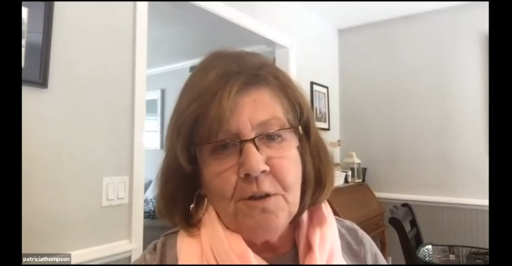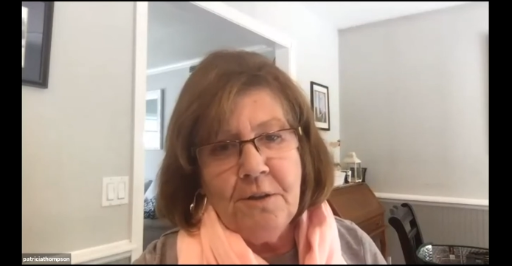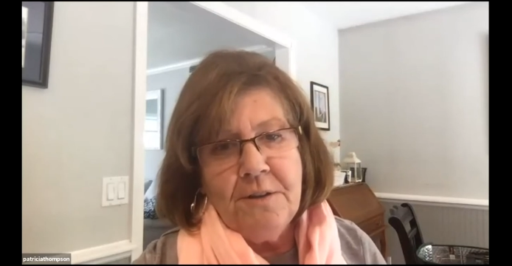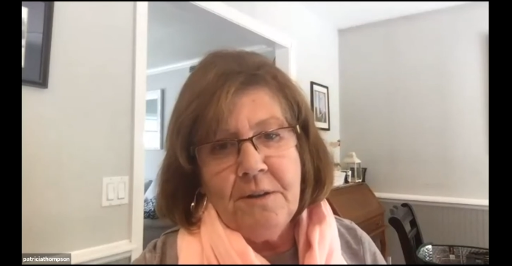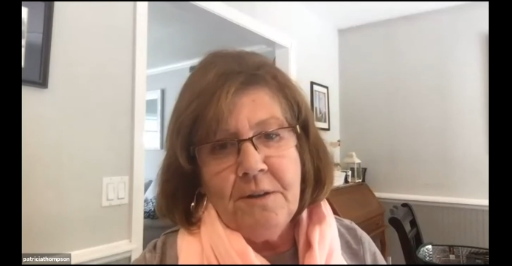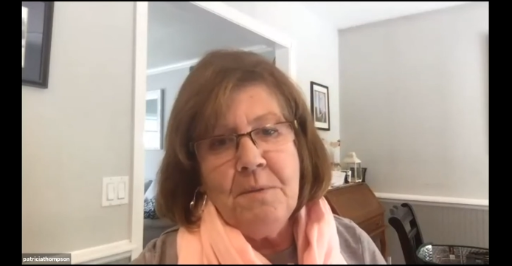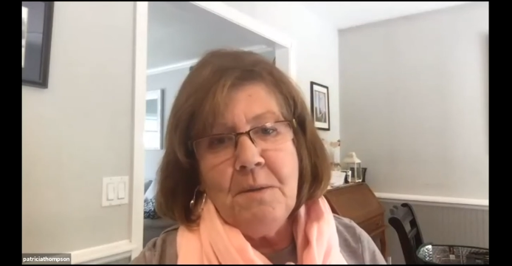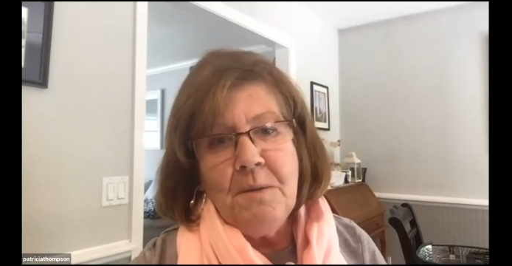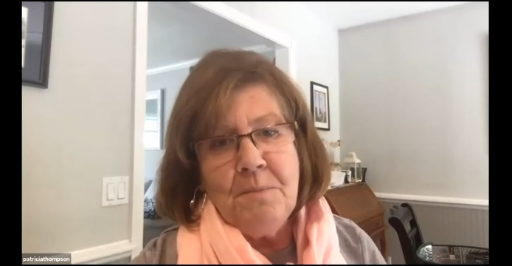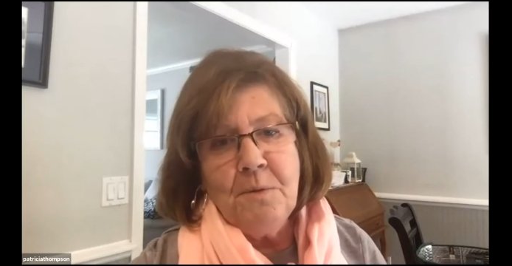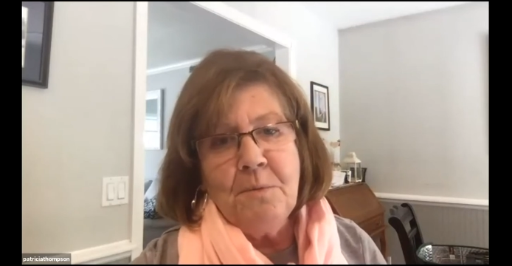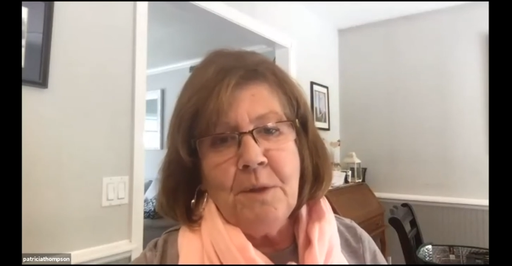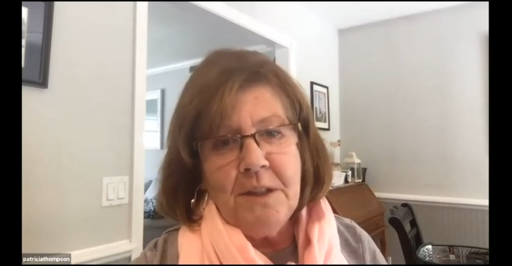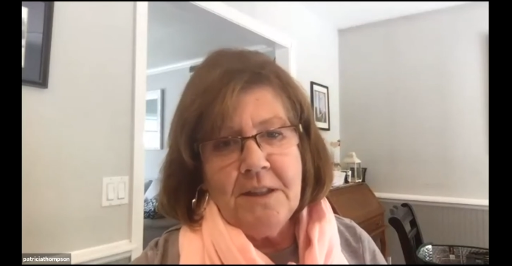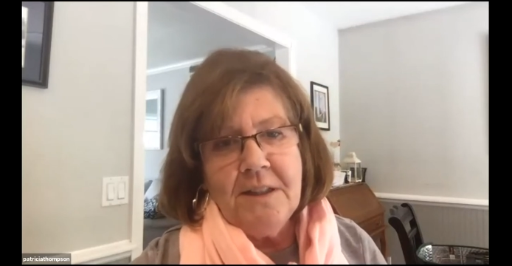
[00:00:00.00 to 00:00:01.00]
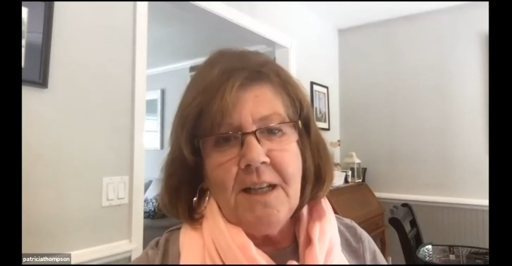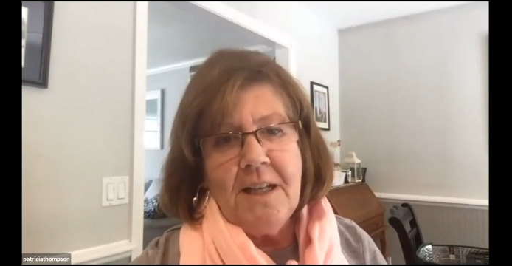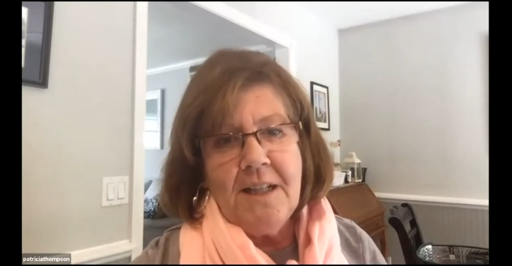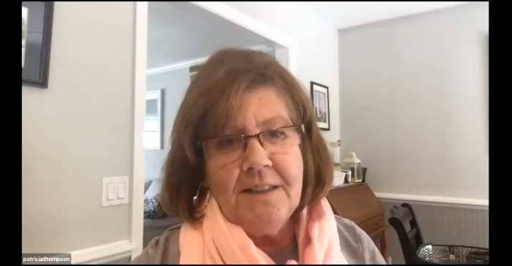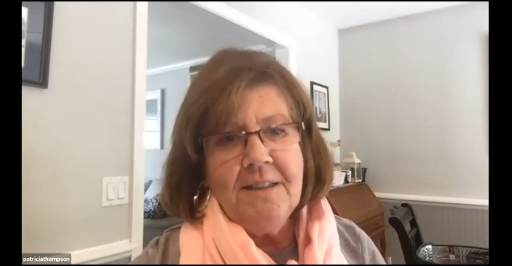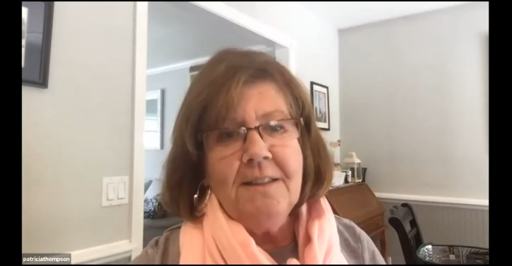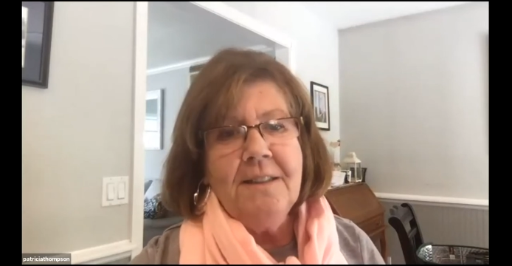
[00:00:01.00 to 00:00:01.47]
than people
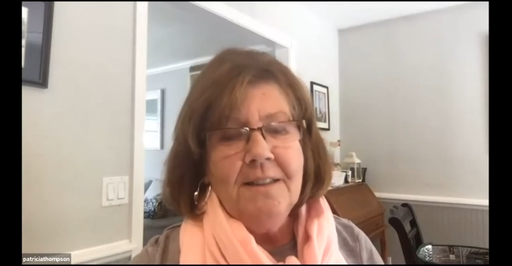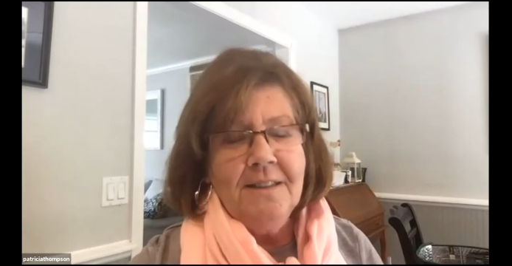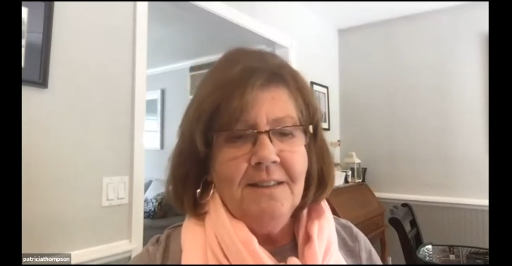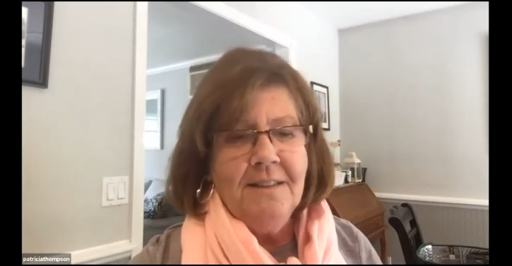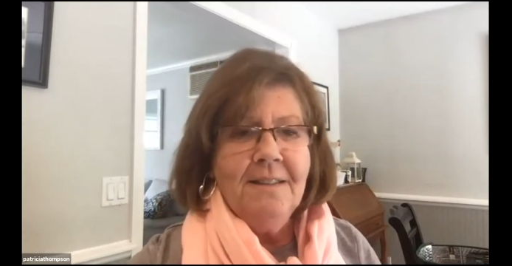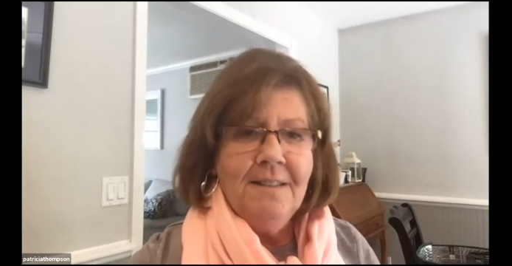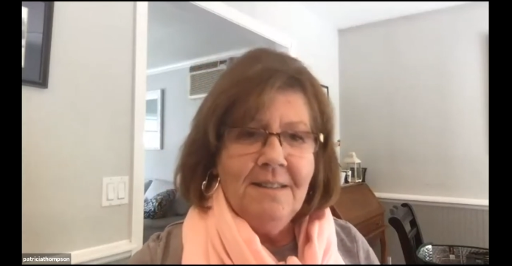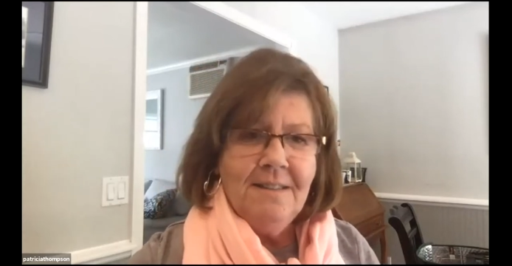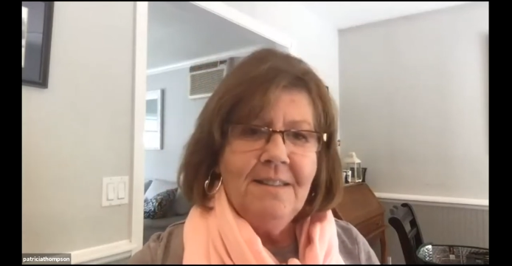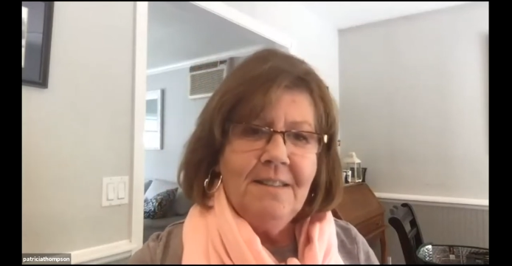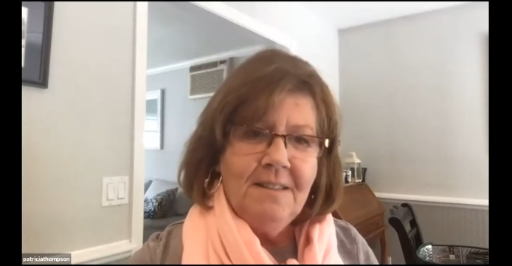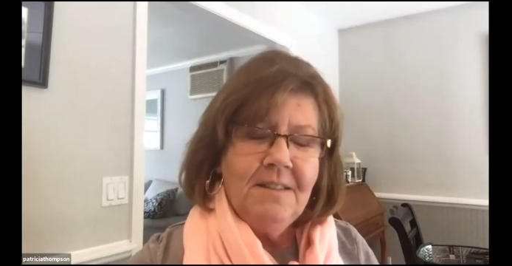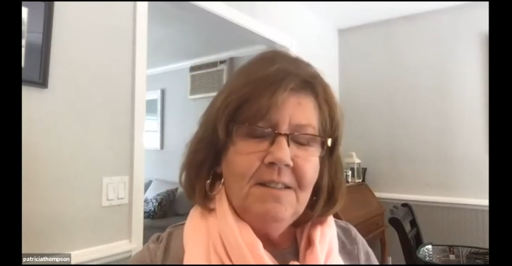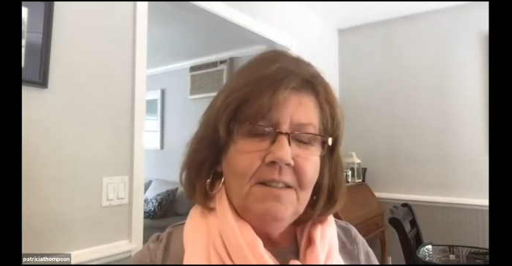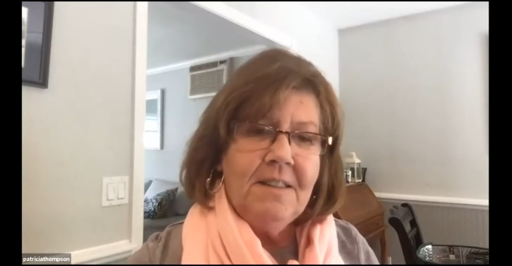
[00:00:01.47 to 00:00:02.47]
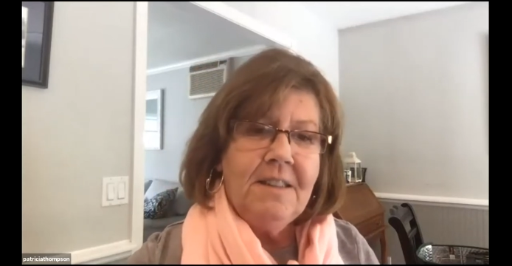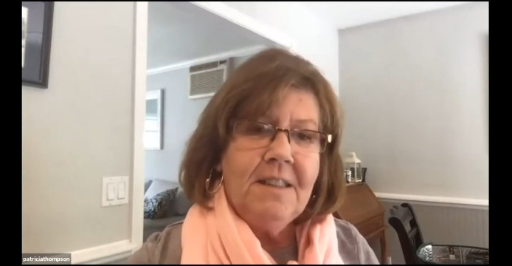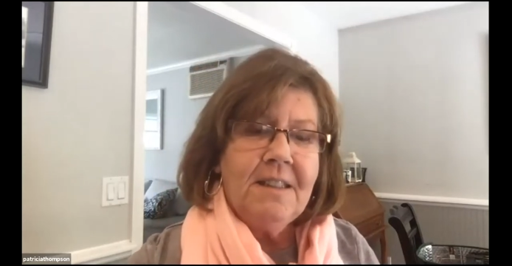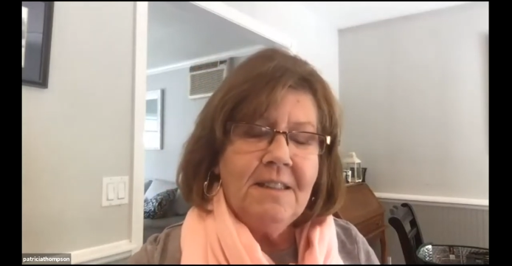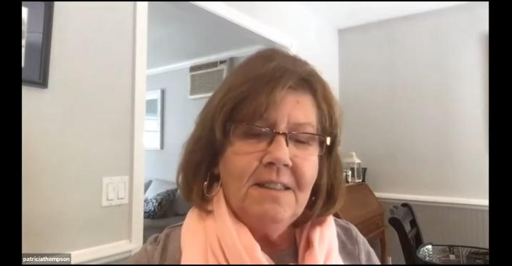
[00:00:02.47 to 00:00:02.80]
realize. Yeah.